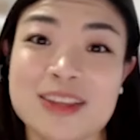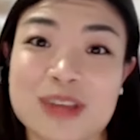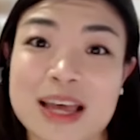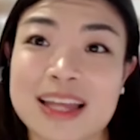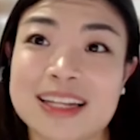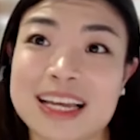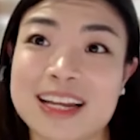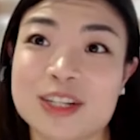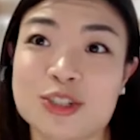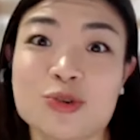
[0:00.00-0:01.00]
that
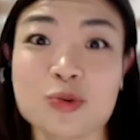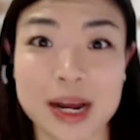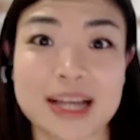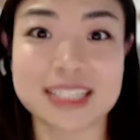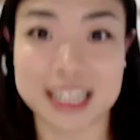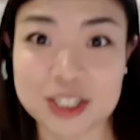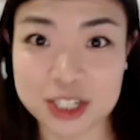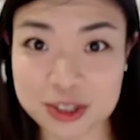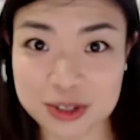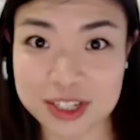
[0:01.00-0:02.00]
kind of drew my
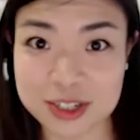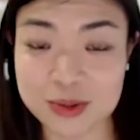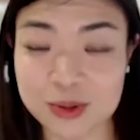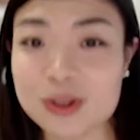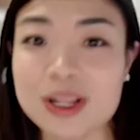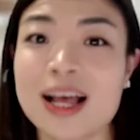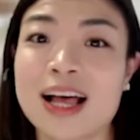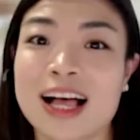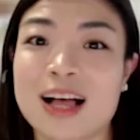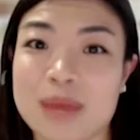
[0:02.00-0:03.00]
attention to this school
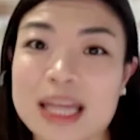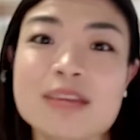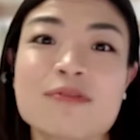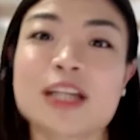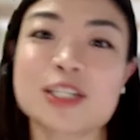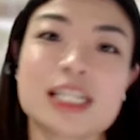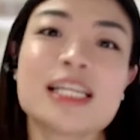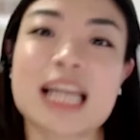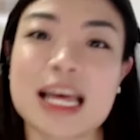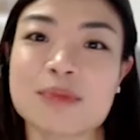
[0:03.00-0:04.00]
um, and
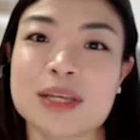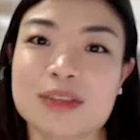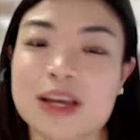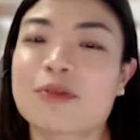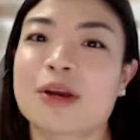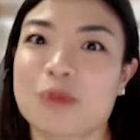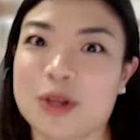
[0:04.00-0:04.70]
eventually led me there, right?